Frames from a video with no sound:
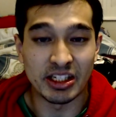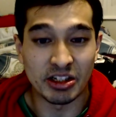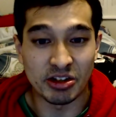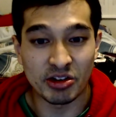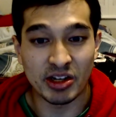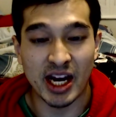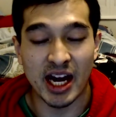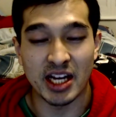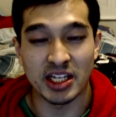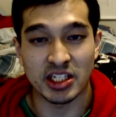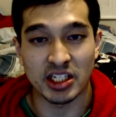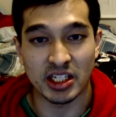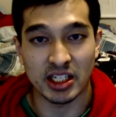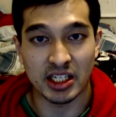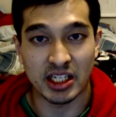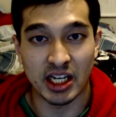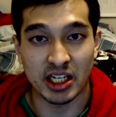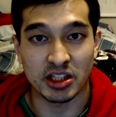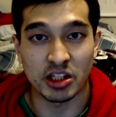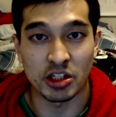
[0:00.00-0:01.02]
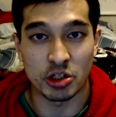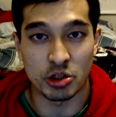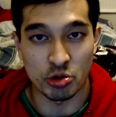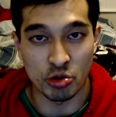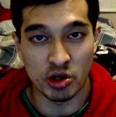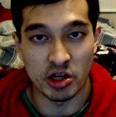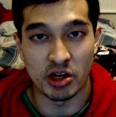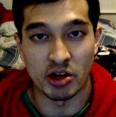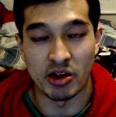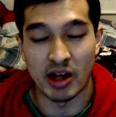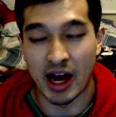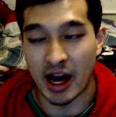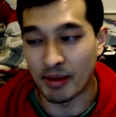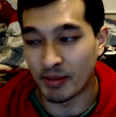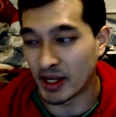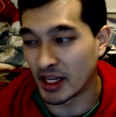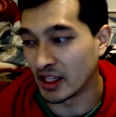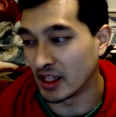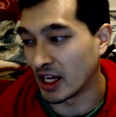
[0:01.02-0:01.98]
guys get the drill. I
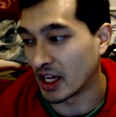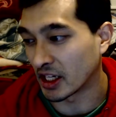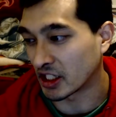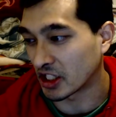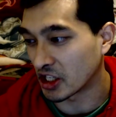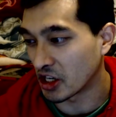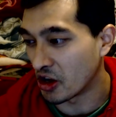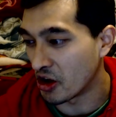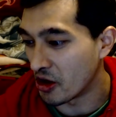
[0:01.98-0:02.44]
mean, like,